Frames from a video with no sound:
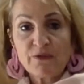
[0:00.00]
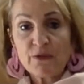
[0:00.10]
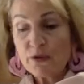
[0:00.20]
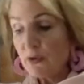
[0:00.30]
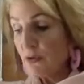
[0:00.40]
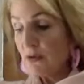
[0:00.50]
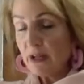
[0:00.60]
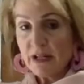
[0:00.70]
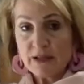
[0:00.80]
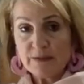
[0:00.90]
for your
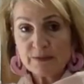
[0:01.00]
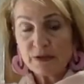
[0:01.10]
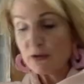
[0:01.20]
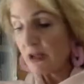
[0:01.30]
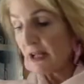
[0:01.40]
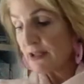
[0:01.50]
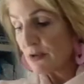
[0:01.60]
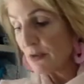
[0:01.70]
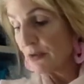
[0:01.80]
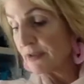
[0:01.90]
clients'
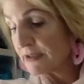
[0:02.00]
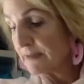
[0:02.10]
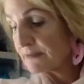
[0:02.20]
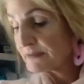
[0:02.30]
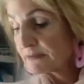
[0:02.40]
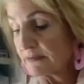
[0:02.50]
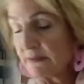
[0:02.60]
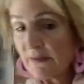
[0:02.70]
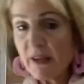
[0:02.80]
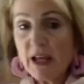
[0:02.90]
orders.
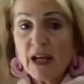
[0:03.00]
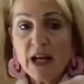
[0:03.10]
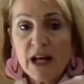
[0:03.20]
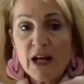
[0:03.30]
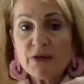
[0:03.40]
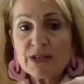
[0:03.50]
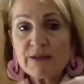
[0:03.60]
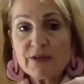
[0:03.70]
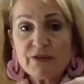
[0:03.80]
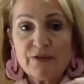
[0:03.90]
I also
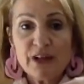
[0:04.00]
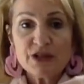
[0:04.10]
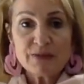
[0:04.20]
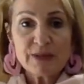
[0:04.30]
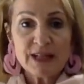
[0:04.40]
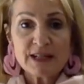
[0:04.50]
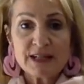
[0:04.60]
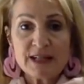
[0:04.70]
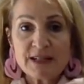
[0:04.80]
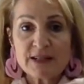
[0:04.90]
have a lot of fashion
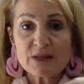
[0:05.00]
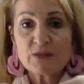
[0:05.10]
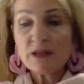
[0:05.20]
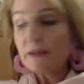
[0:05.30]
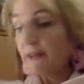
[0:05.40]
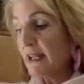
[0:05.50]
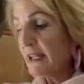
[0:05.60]
magazines as well that I